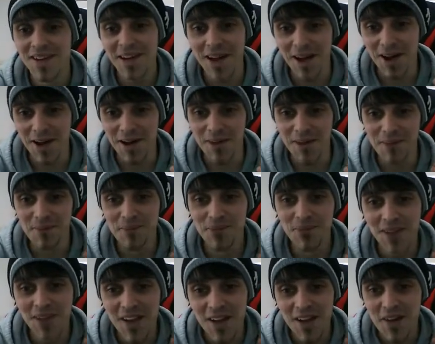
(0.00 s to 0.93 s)

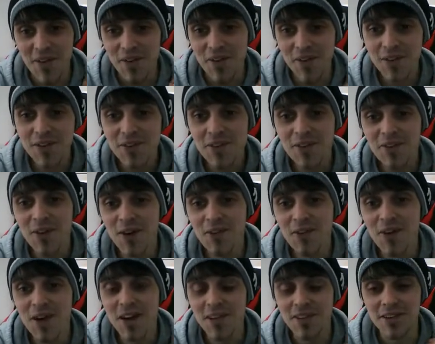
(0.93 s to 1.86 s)

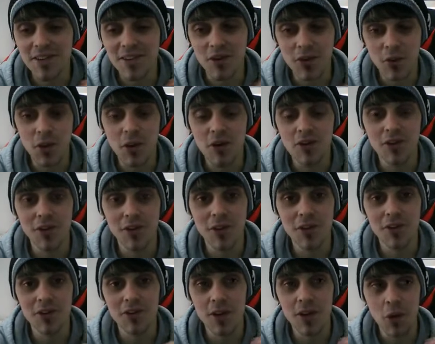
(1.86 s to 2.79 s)
$55,000 and
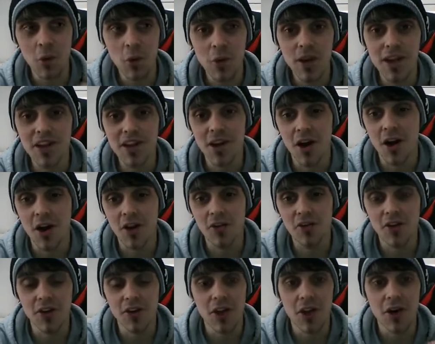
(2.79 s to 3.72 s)
$12 a week and a
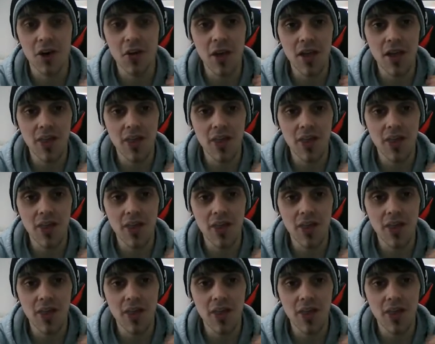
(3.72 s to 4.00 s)
half ago.